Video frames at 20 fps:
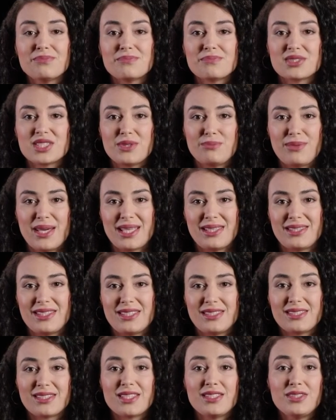To make
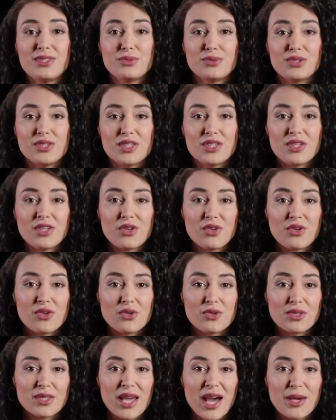this system secure,
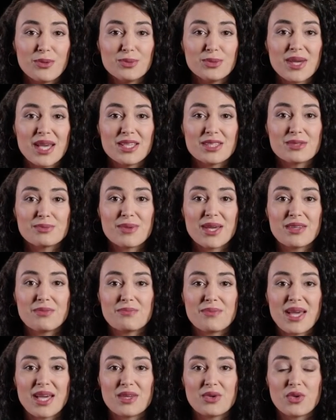complex
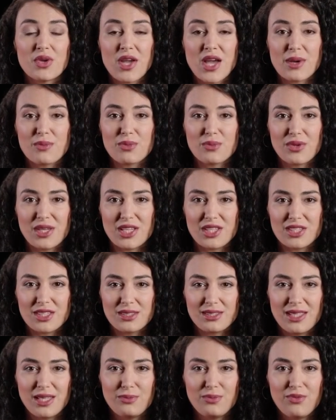mathematical
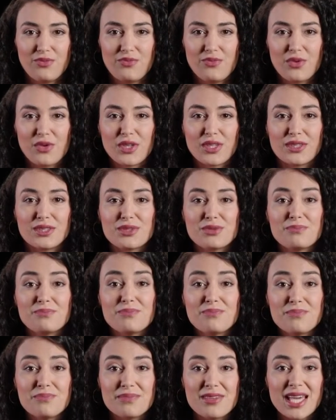operations are performed,
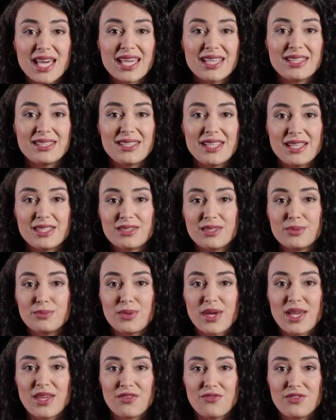and it takes a
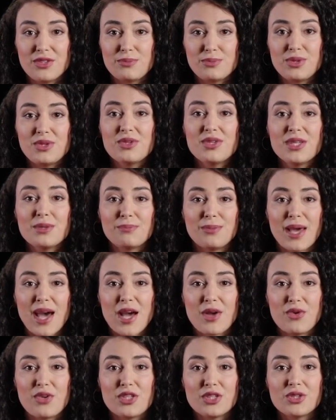lot of computing
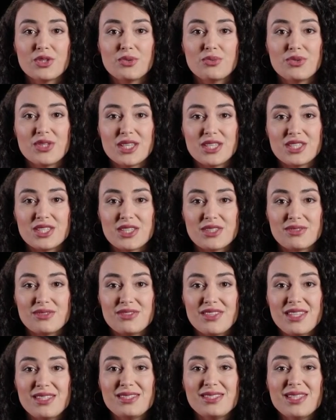power to reach
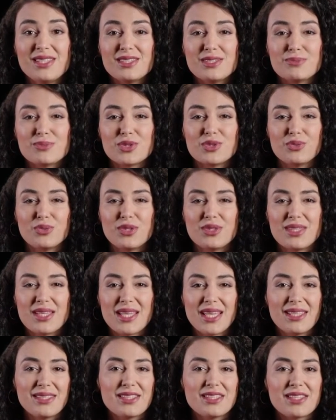consensus between the
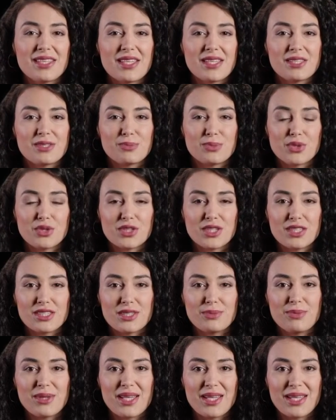entities
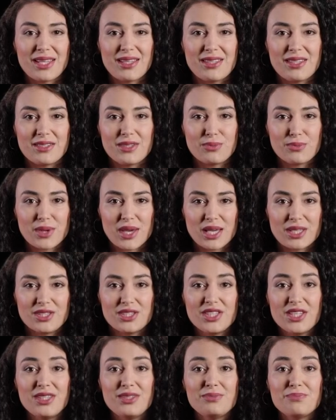participating in the
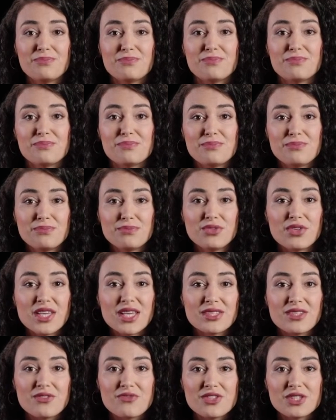blockchain. For
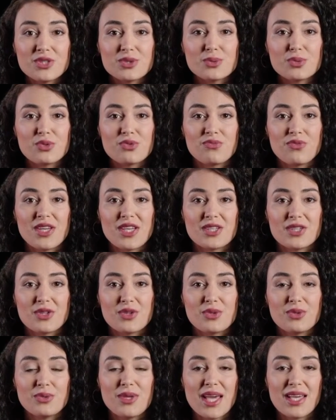individuals like
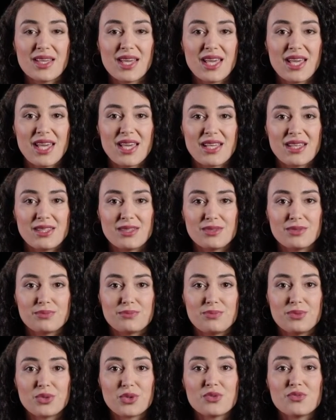you and I,
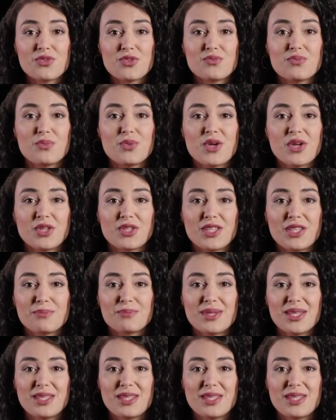proof of work can be